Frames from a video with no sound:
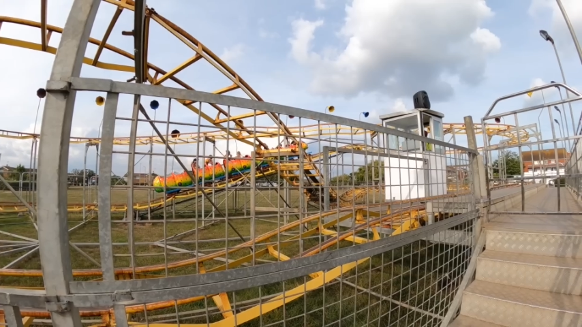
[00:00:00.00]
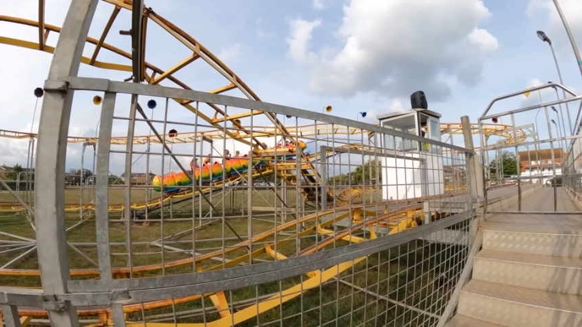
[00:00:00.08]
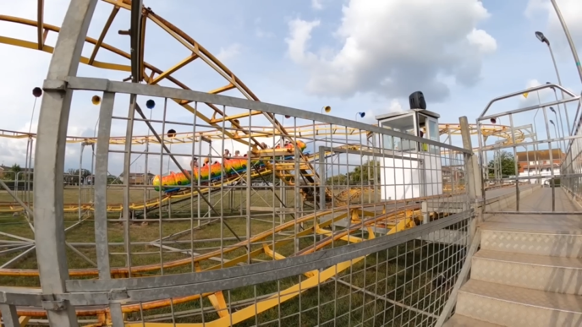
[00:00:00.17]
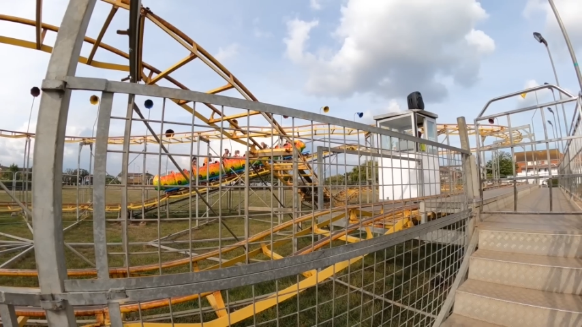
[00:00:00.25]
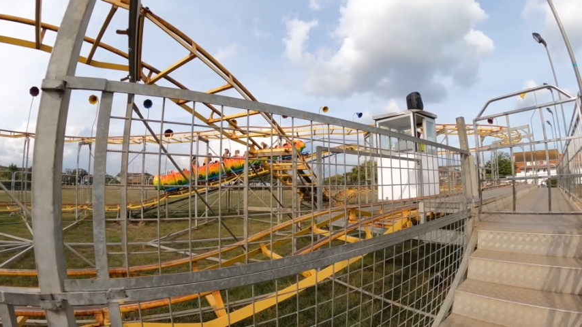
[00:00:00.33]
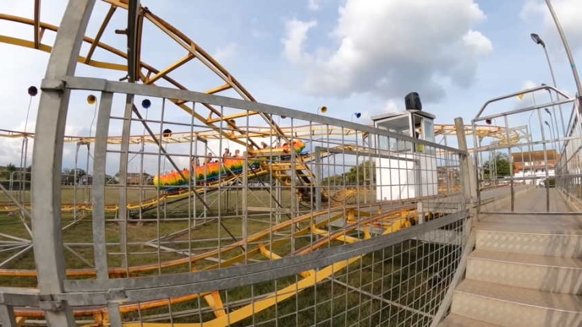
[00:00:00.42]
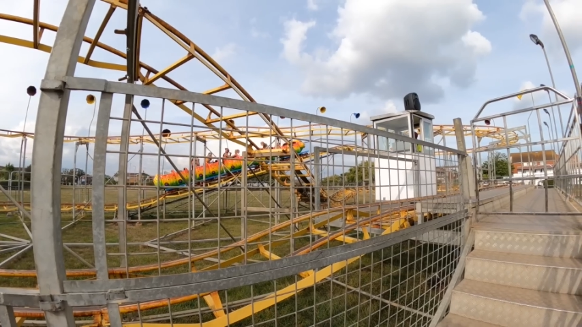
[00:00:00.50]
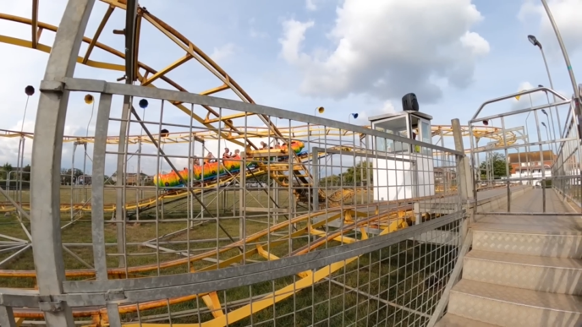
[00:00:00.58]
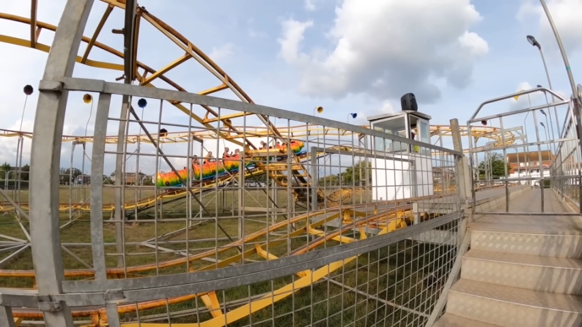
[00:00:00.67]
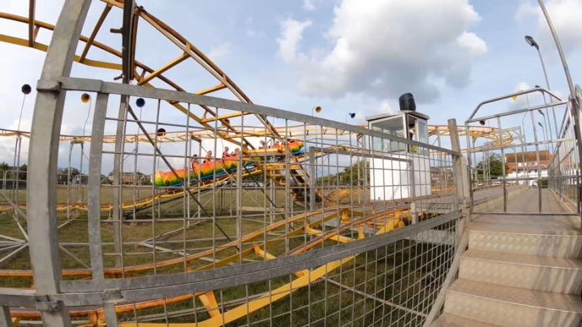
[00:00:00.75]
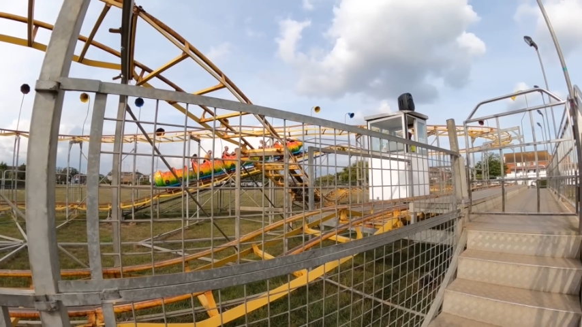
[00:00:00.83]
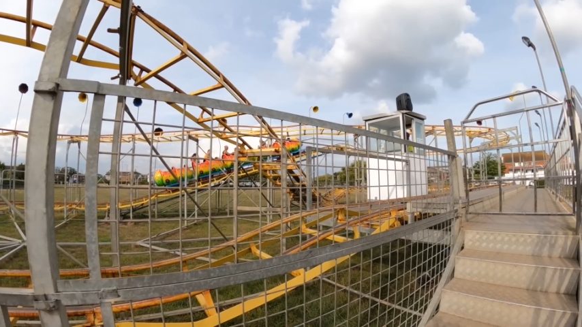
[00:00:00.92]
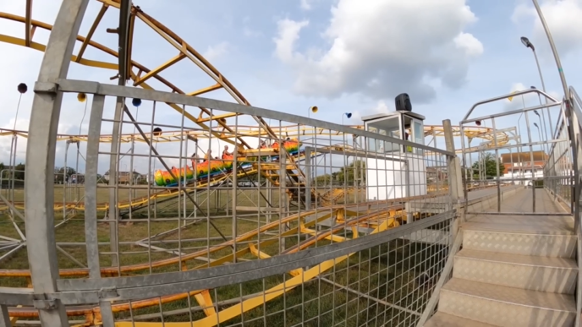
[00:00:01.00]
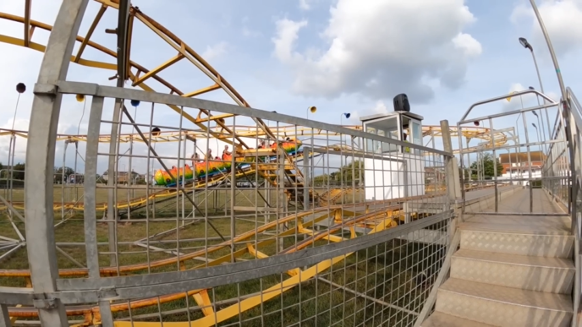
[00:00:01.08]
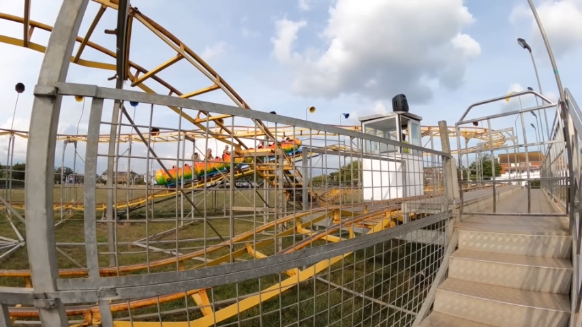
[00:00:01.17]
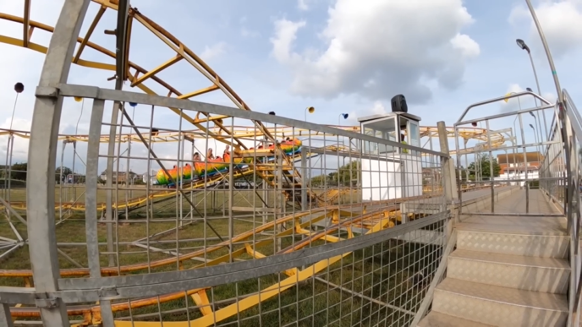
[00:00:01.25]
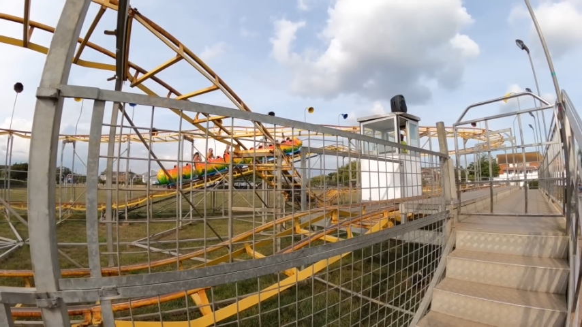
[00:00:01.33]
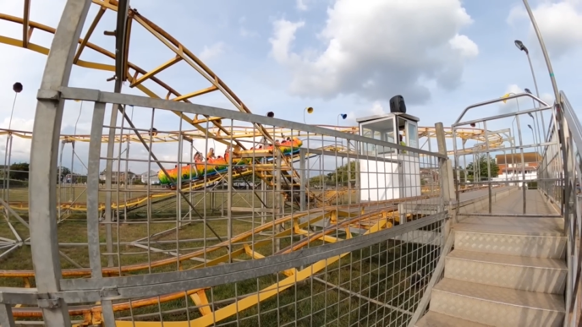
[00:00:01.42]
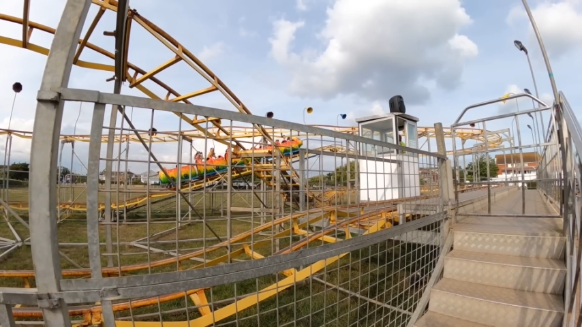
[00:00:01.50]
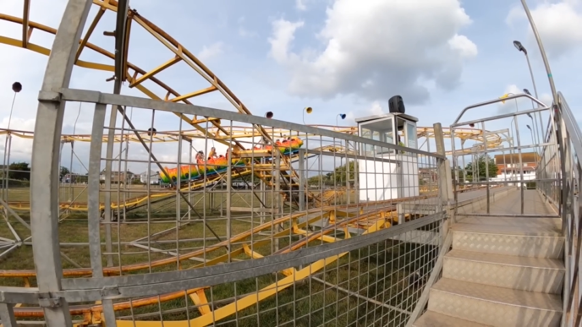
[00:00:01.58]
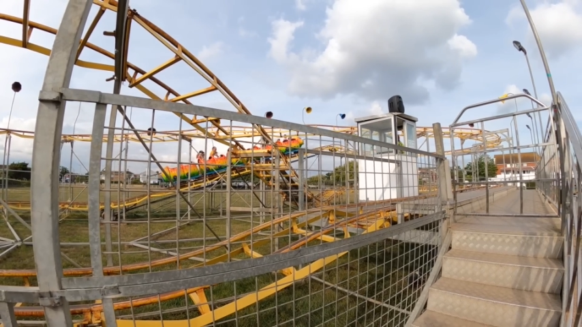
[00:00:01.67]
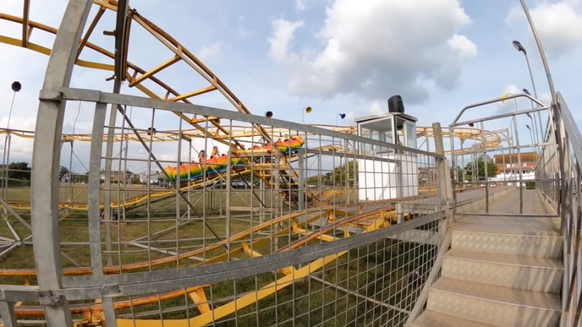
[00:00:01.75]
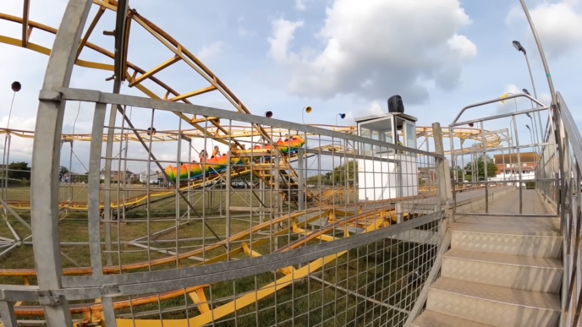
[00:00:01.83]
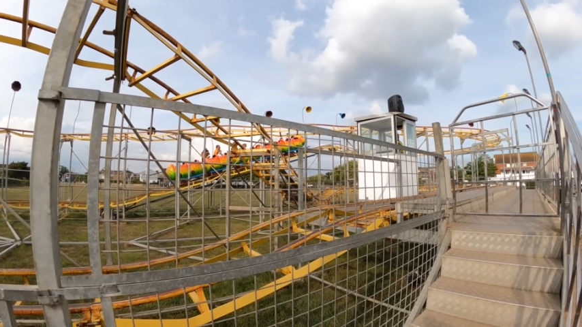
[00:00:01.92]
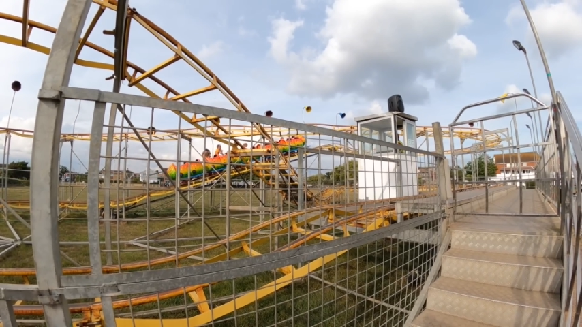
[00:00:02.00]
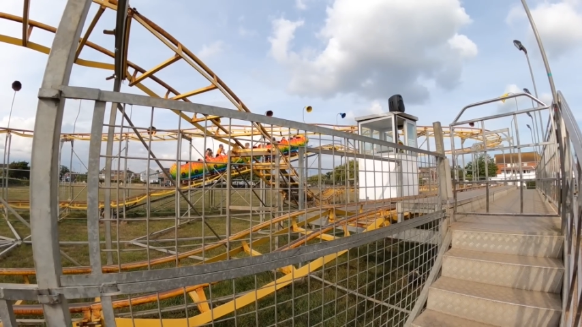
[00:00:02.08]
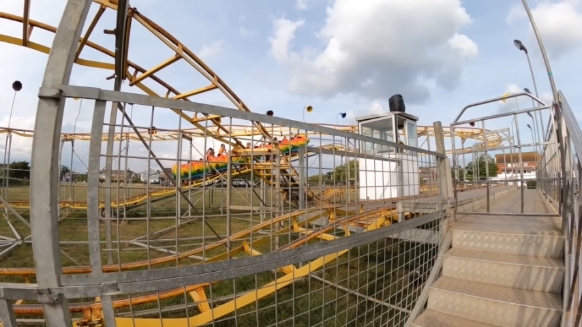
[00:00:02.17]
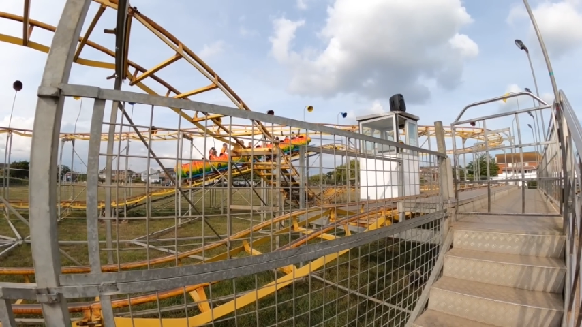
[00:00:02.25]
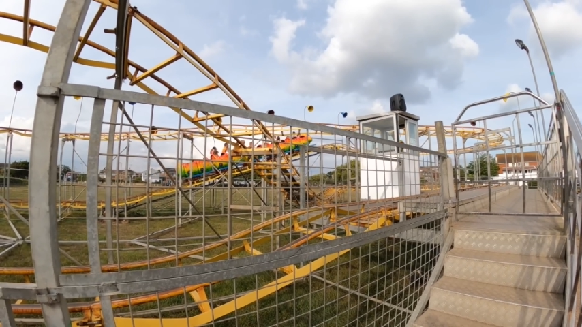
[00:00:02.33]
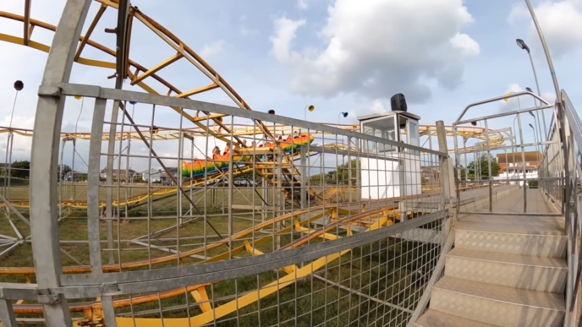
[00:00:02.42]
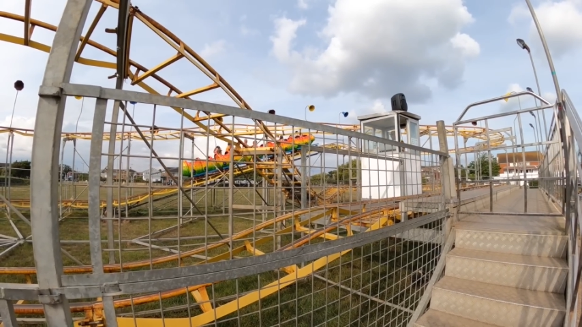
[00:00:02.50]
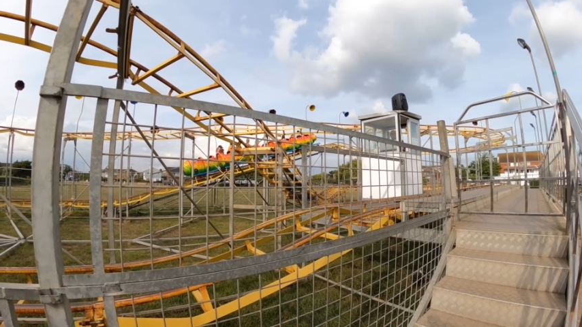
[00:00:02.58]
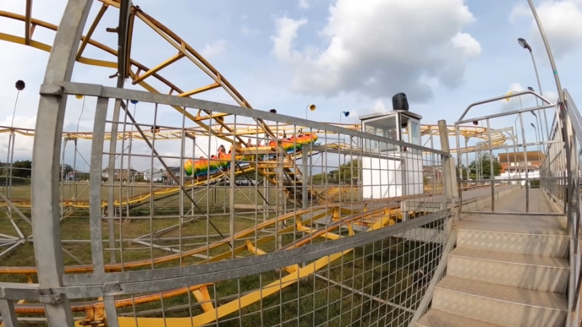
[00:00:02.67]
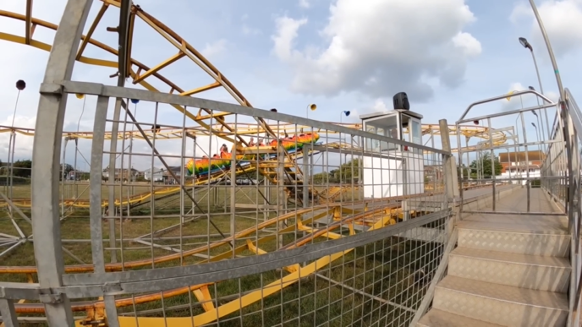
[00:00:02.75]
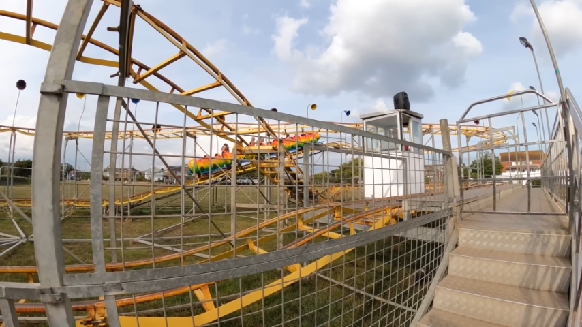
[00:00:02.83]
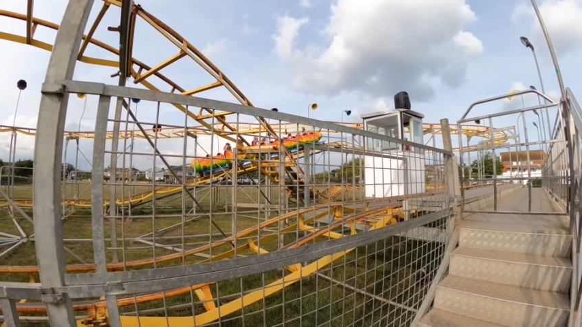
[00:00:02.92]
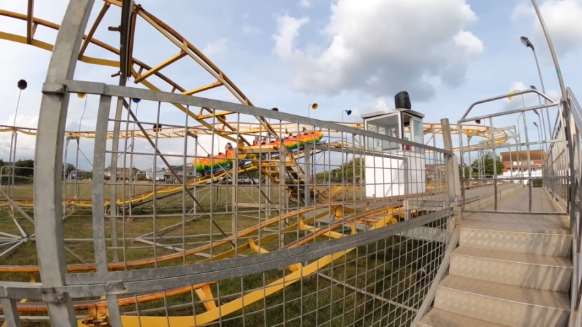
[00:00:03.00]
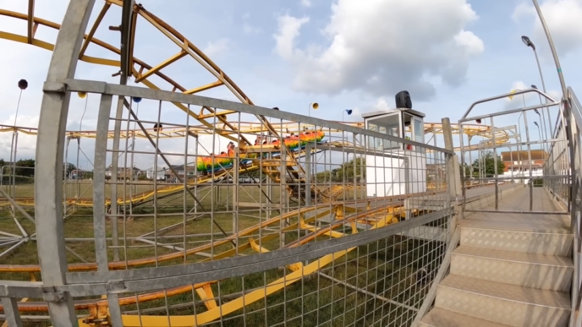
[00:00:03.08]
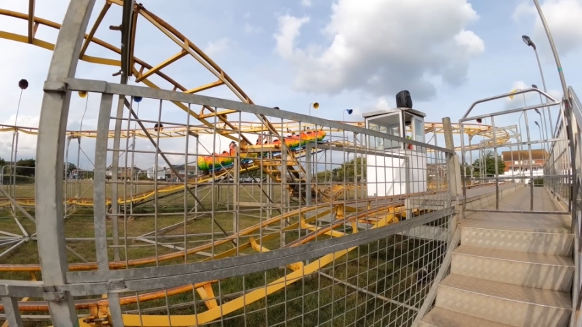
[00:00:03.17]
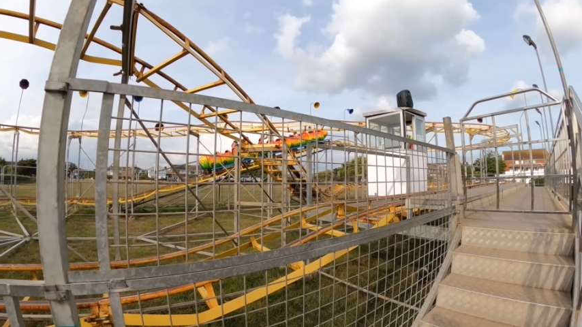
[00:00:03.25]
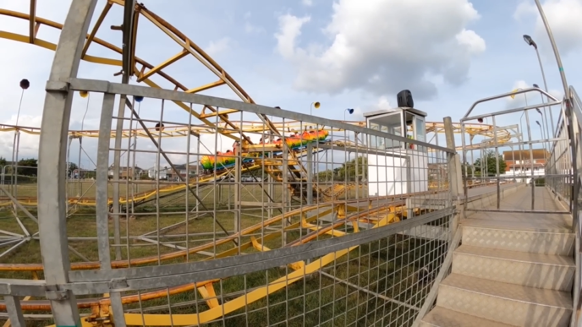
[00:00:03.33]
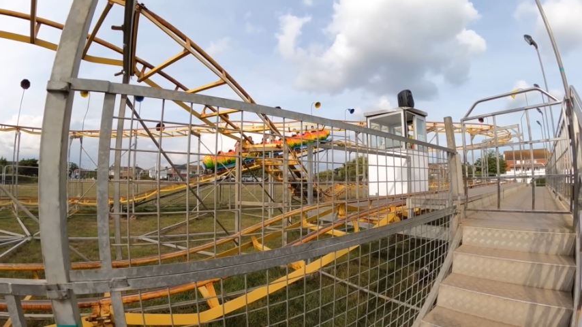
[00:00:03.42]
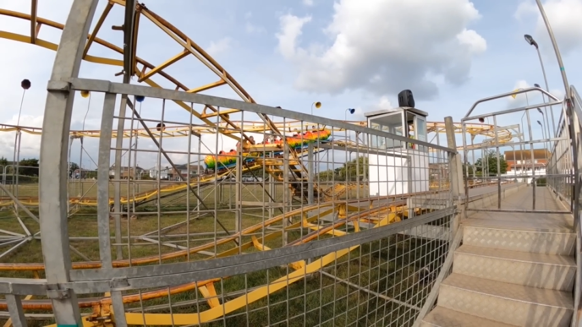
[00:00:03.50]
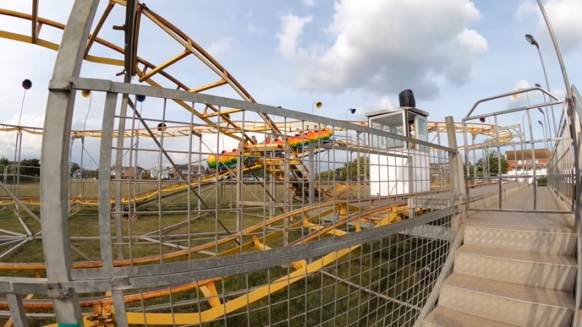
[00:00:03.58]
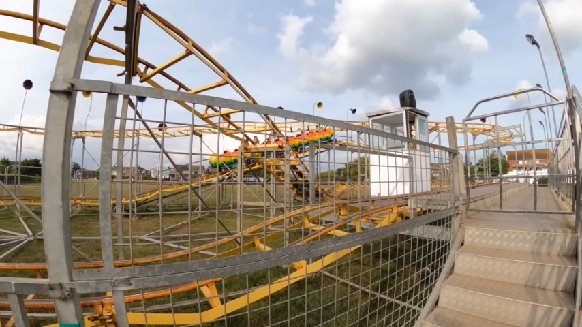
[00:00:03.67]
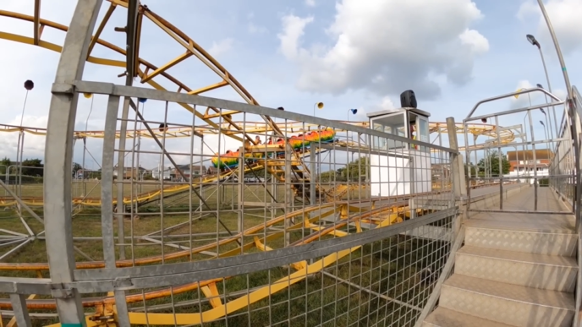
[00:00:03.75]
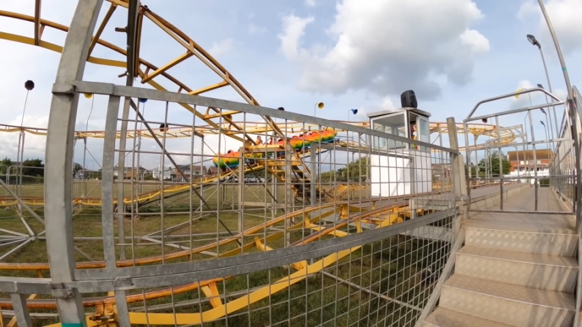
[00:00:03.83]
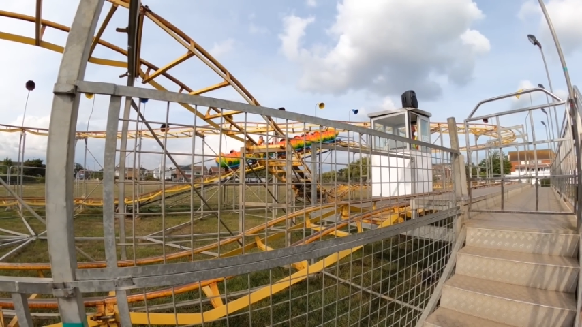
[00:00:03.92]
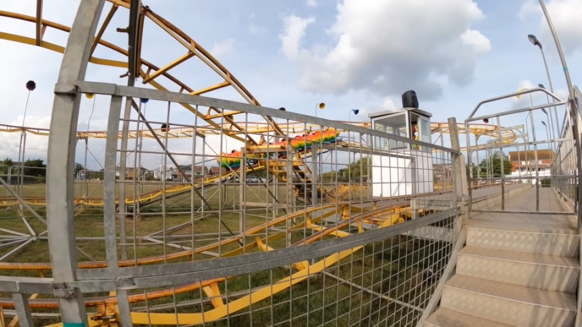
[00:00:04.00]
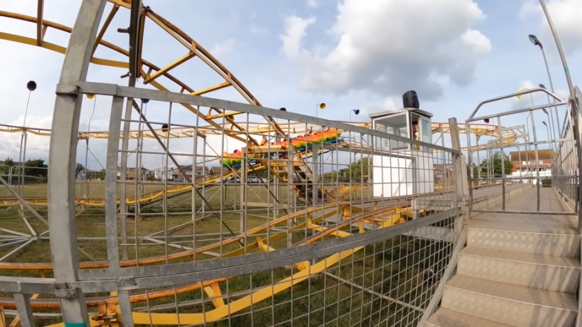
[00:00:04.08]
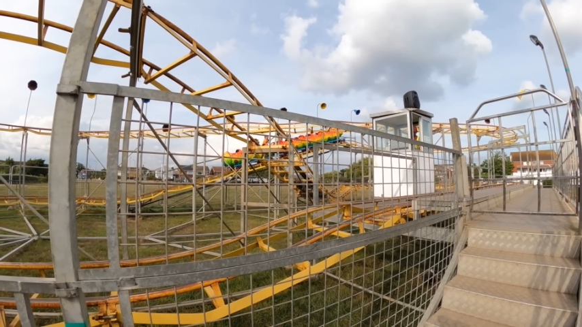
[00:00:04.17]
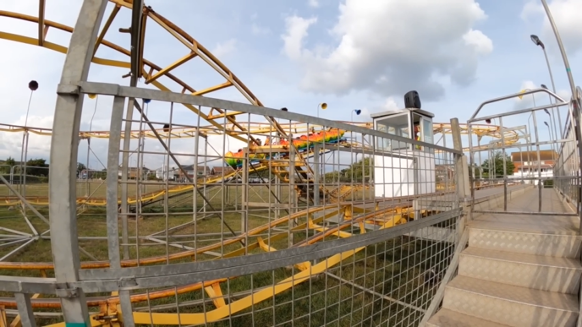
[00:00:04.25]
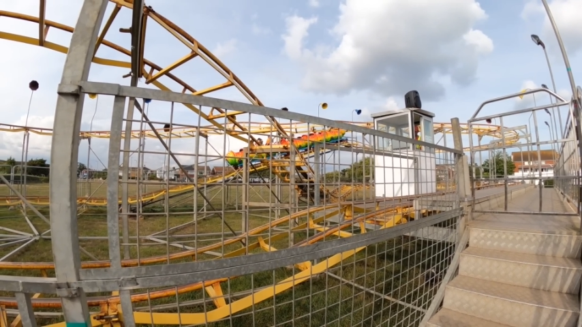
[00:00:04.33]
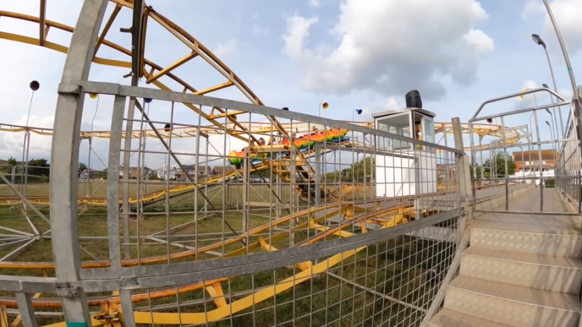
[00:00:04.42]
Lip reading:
Nobody's mouth can be seen.